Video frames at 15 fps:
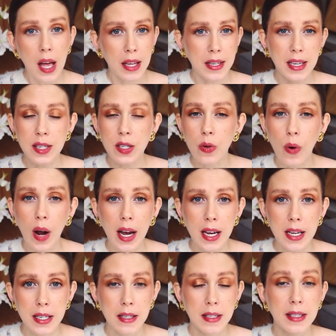
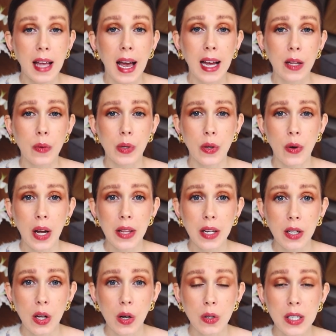accessorize and style with your other
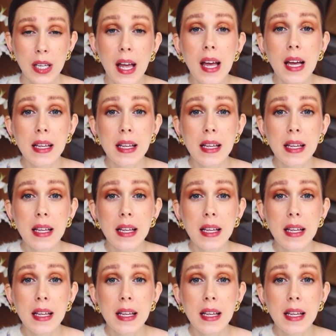clothes,